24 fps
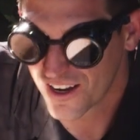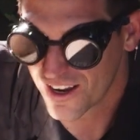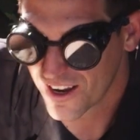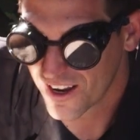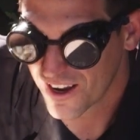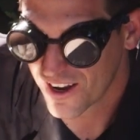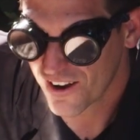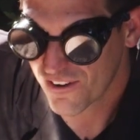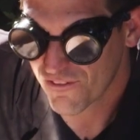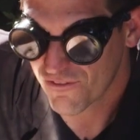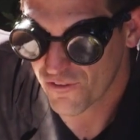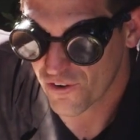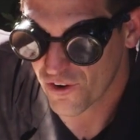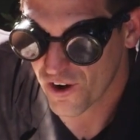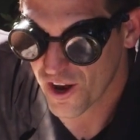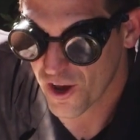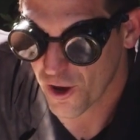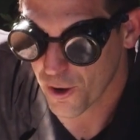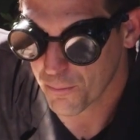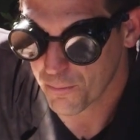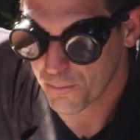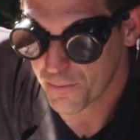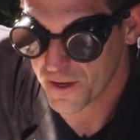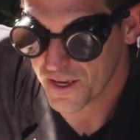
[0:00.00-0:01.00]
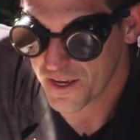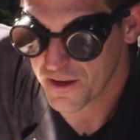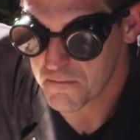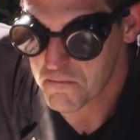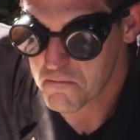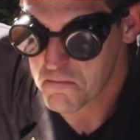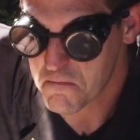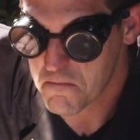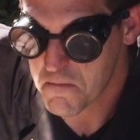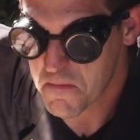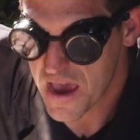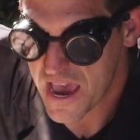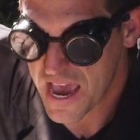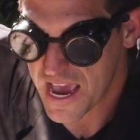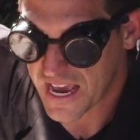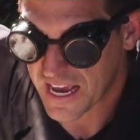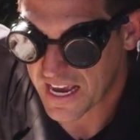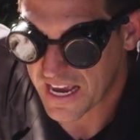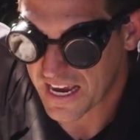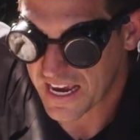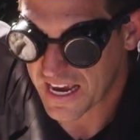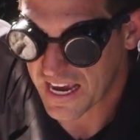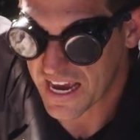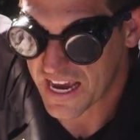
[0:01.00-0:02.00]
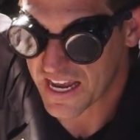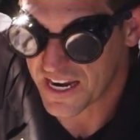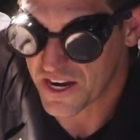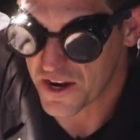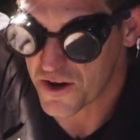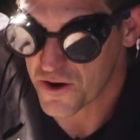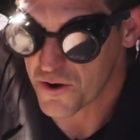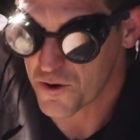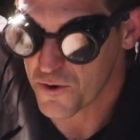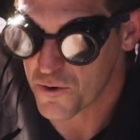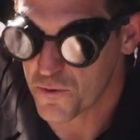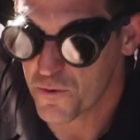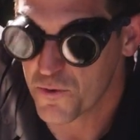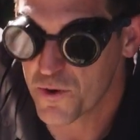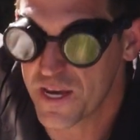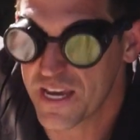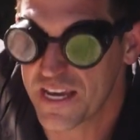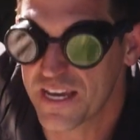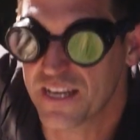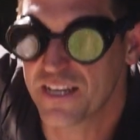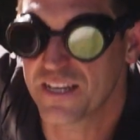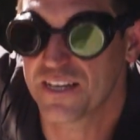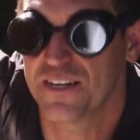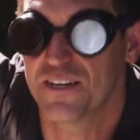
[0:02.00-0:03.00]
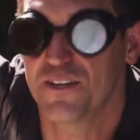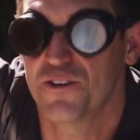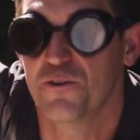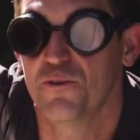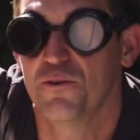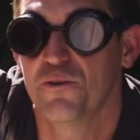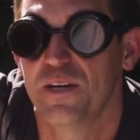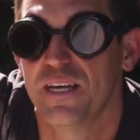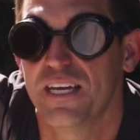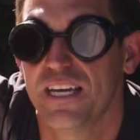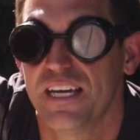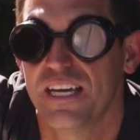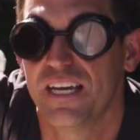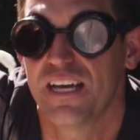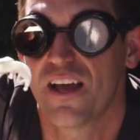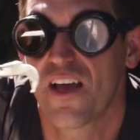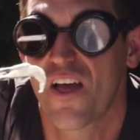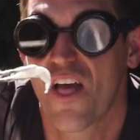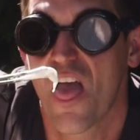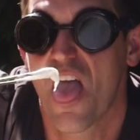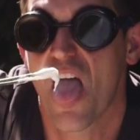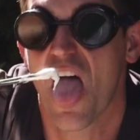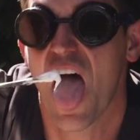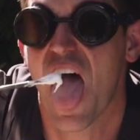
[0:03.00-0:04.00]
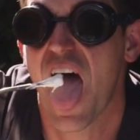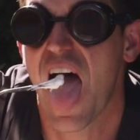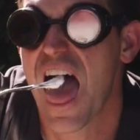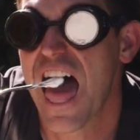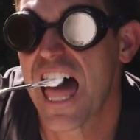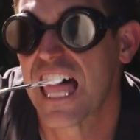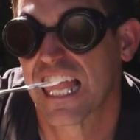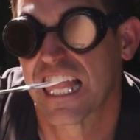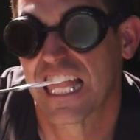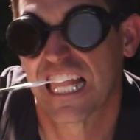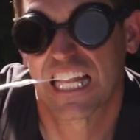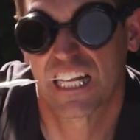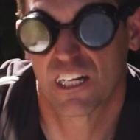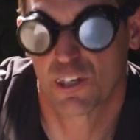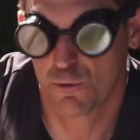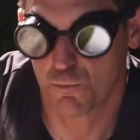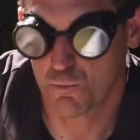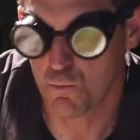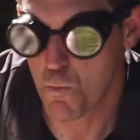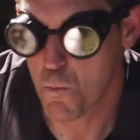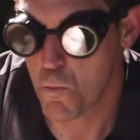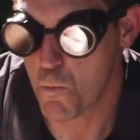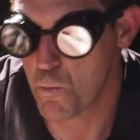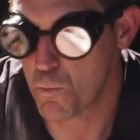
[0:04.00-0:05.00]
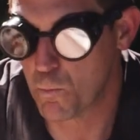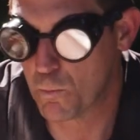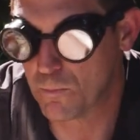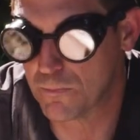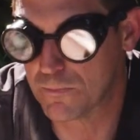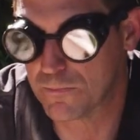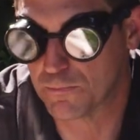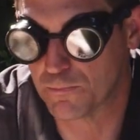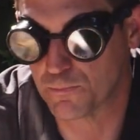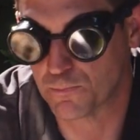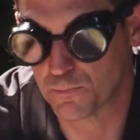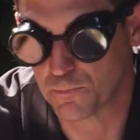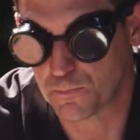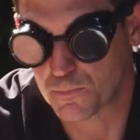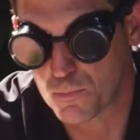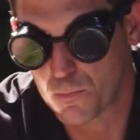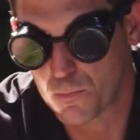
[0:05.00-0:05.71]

for helping make an ooey gooey, hmm,